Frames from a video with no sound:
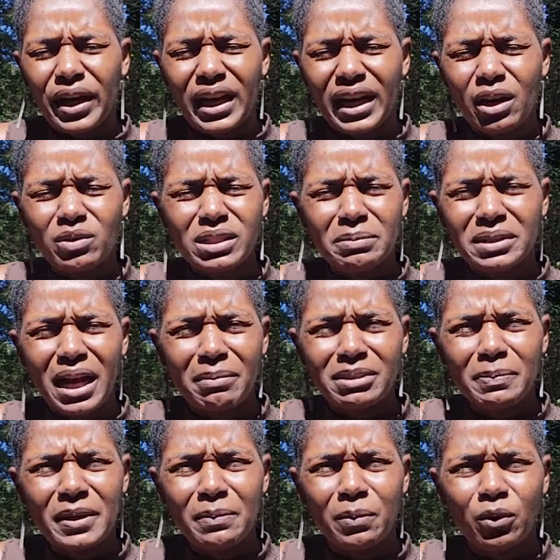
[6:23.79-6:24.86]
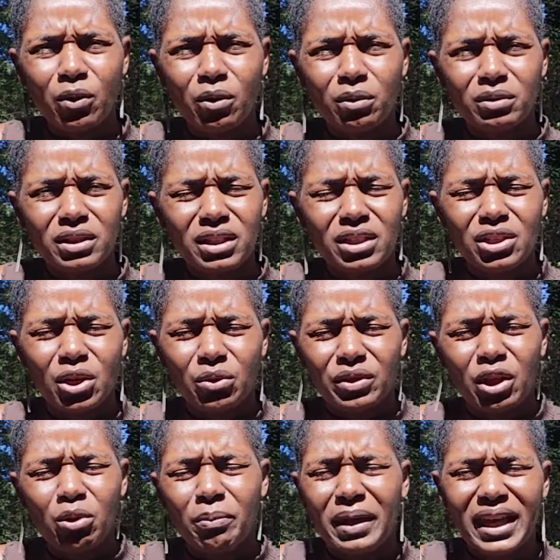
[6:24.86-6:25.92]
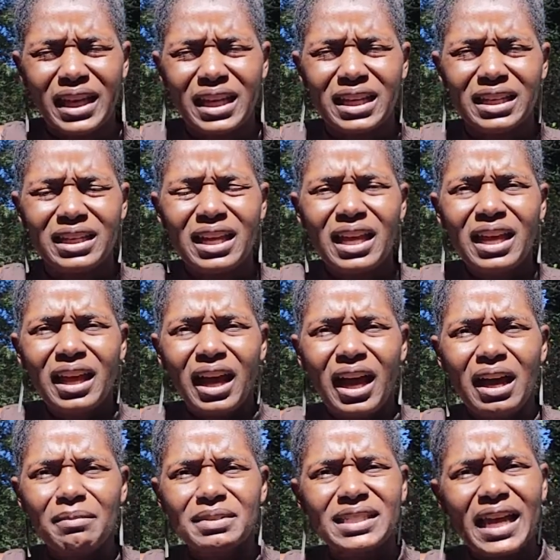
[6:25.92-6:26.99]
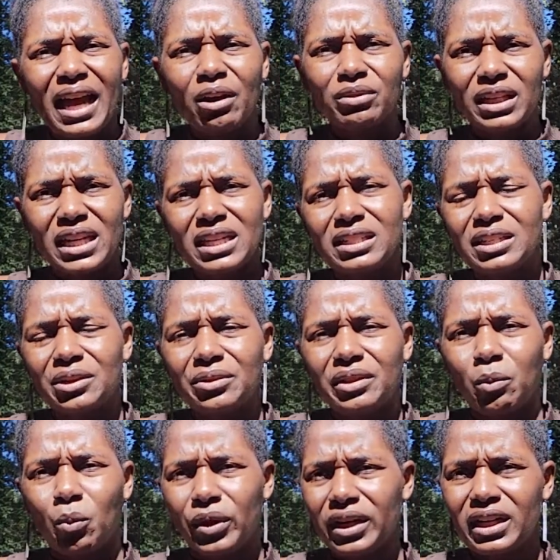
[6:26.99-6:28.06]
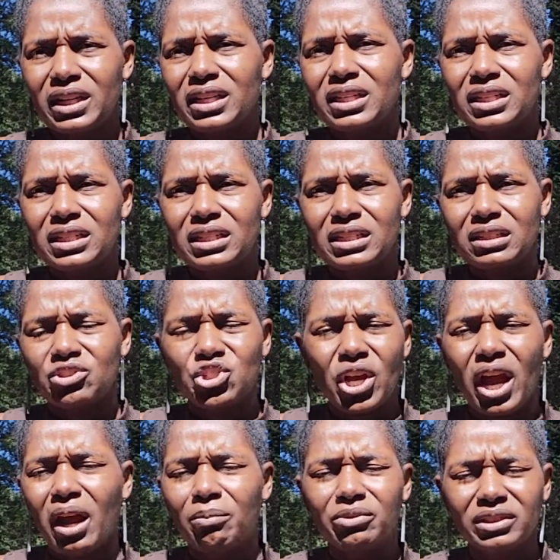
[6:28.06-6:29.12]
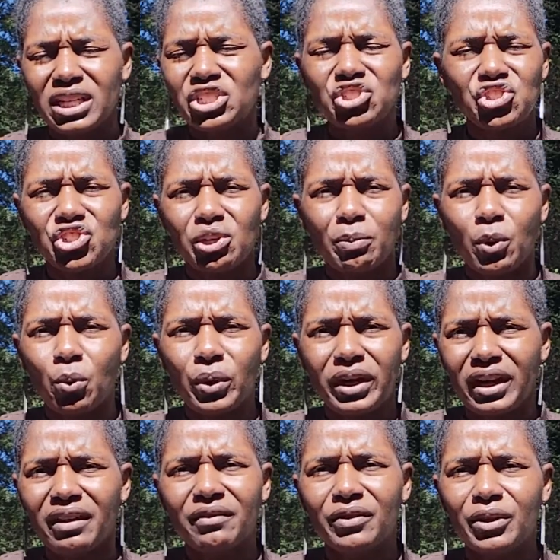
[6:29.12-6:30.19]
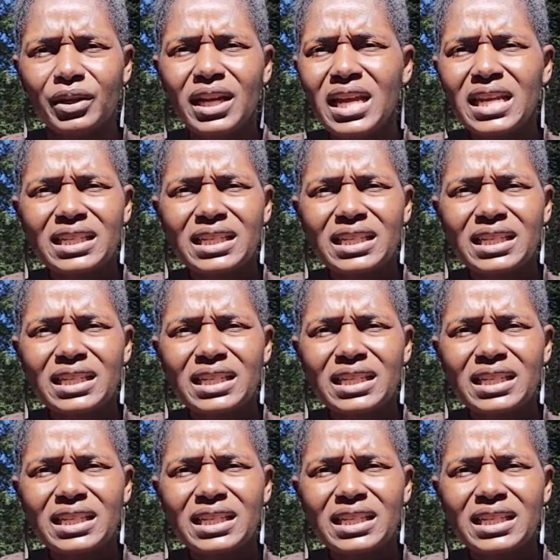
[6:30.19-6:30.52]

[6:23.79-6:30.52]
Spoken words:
And I know sometimes people, they'll make it sound easier than what it is, job, relationship, or whatever.